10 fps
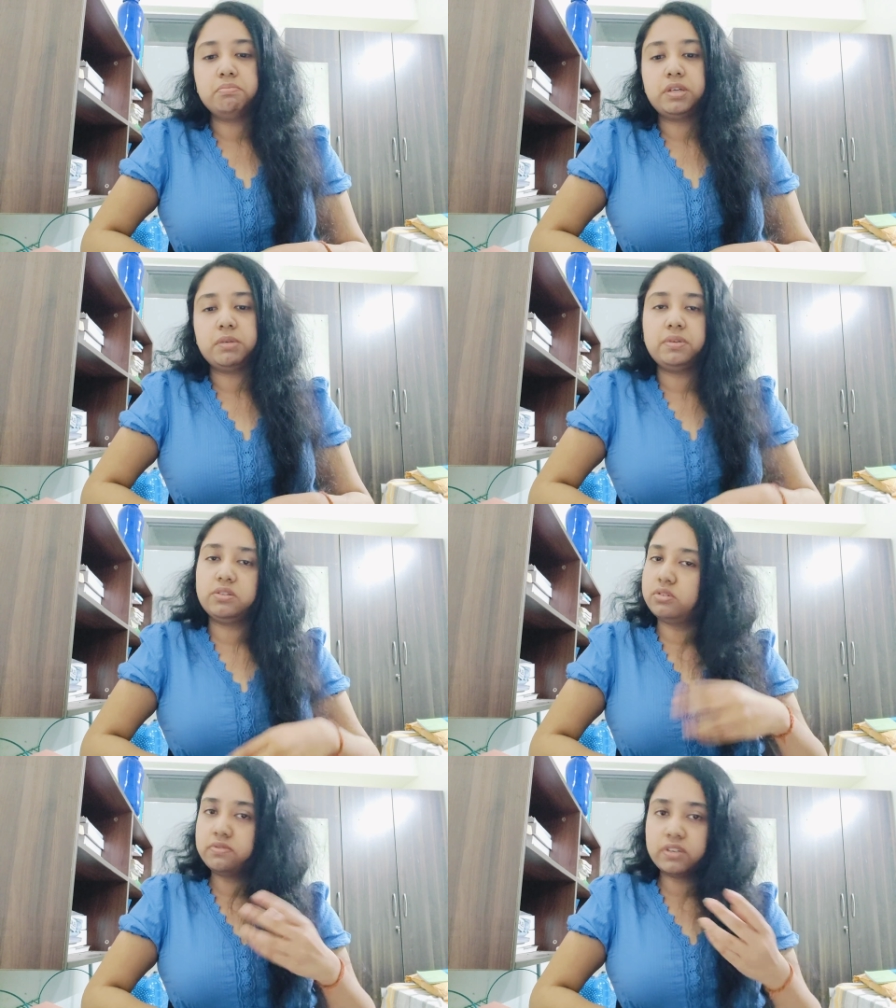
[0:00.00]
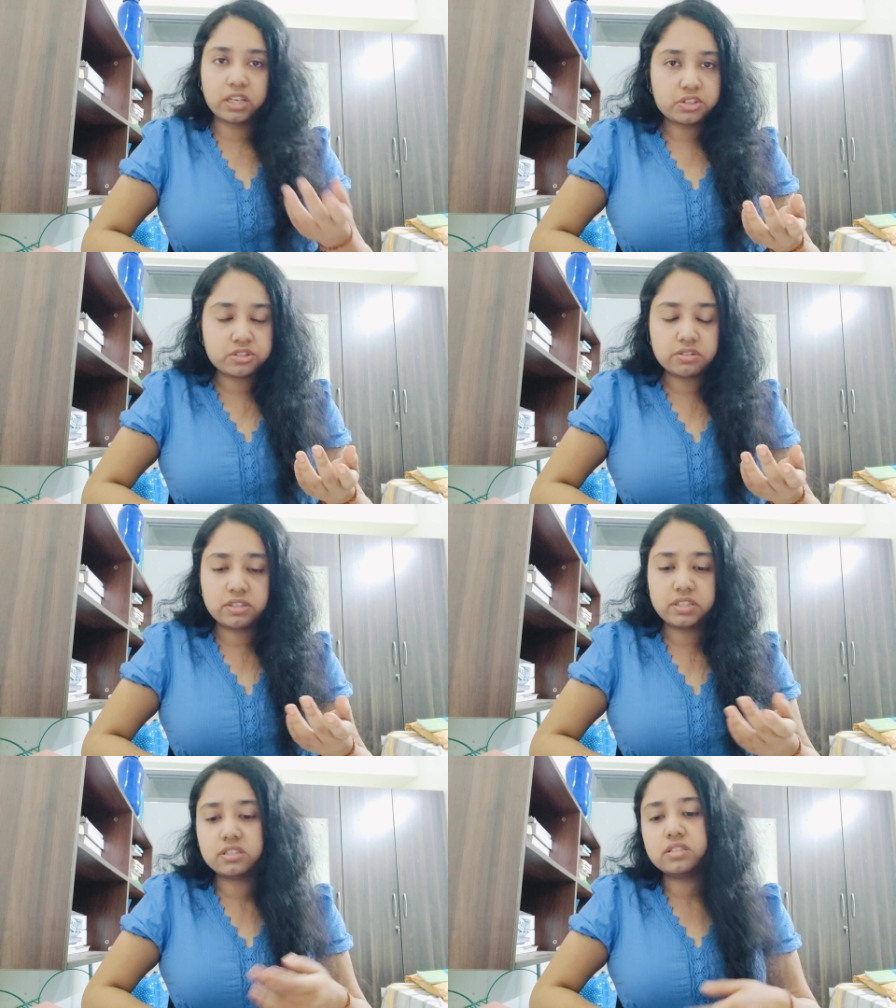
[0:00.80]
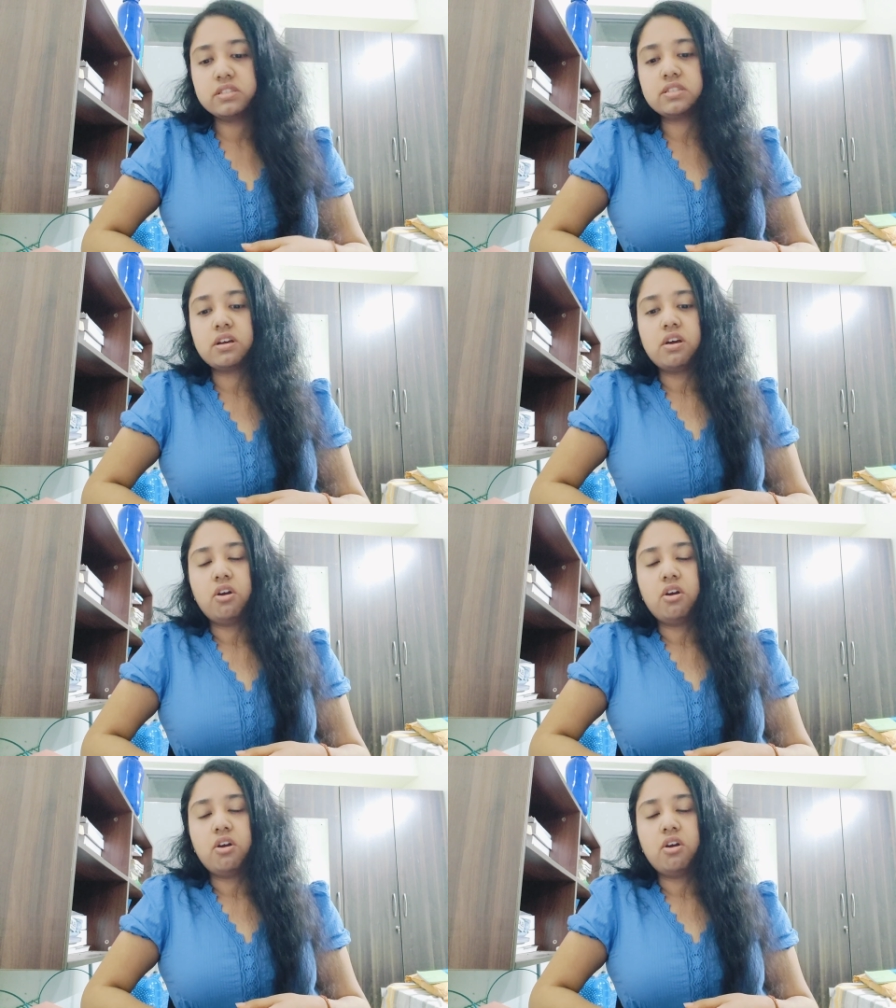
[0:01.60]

maybe due to financial reasons,